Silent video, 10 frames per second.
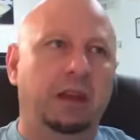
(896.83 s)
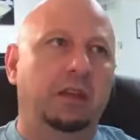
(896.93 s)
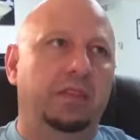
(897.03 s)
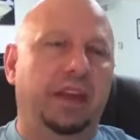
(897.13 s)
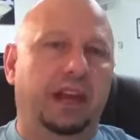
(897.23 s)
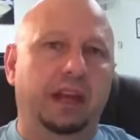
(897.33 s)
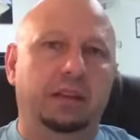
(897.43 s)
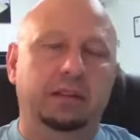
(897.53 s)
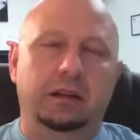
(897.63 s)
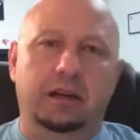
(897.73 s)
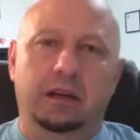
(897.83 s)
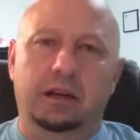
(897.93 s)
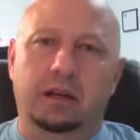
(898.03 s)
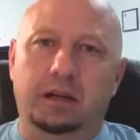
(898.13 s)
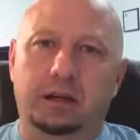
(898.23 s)
that
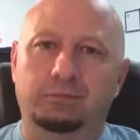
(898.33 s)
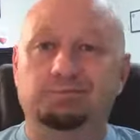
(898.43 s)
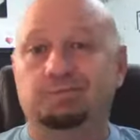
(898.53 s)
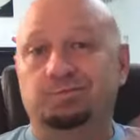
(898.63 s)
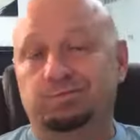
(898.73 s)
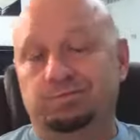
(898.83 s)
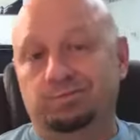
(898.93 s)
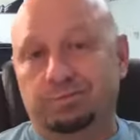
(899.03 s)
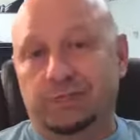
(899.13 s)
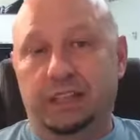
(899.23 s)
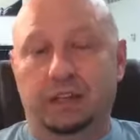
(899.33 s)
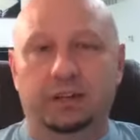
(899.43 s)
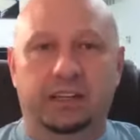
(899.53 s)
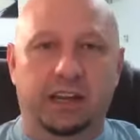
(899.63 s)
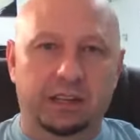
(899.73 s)
um, you know,
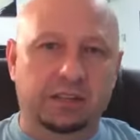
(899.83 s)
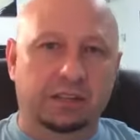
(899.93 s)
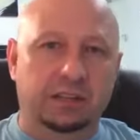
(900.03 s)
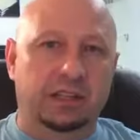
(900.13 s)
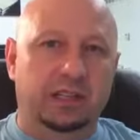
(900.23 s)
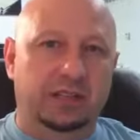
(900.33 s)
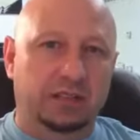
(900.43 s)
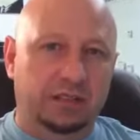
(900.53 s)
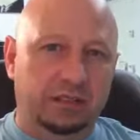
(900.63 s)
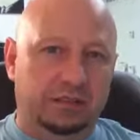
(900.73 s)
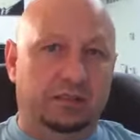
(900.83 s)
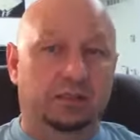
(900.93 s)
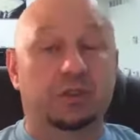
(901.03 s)
the cancer is, there's no